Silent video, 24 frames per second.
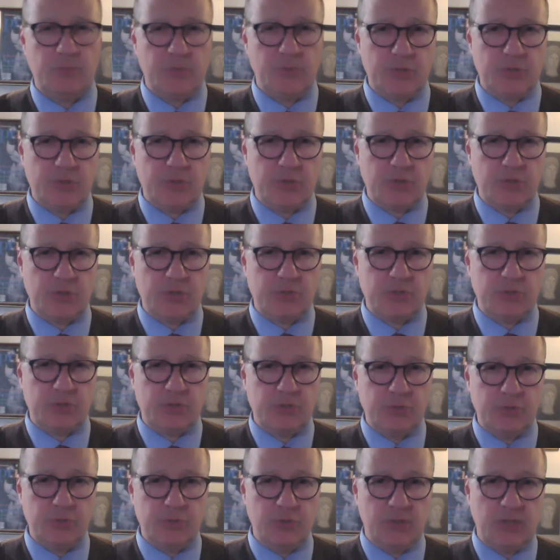You
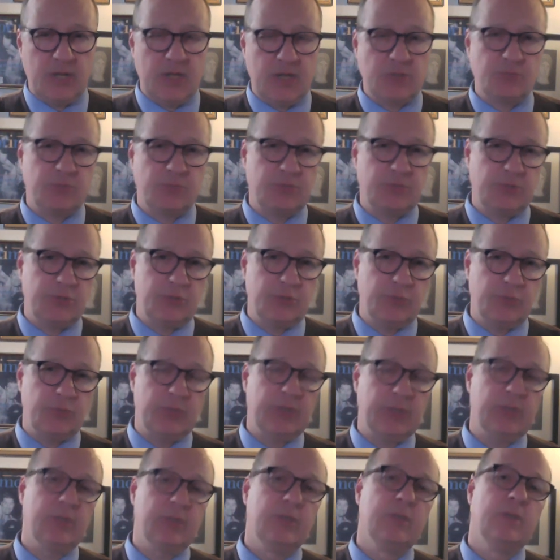can utilize what they're
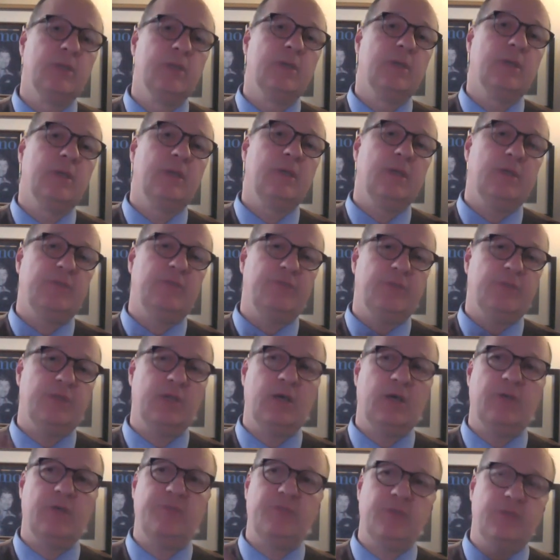doing in
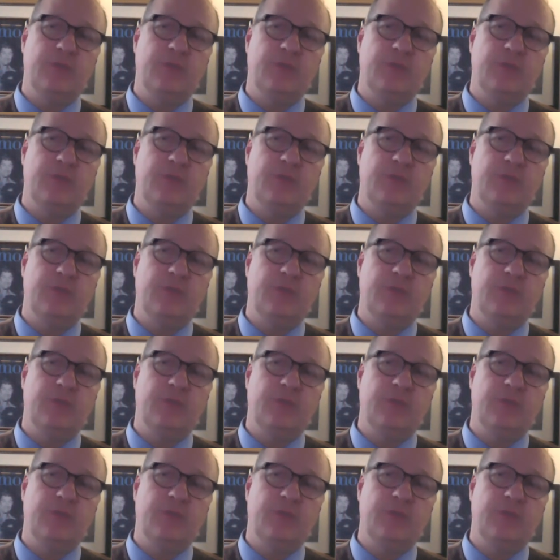Philadelphia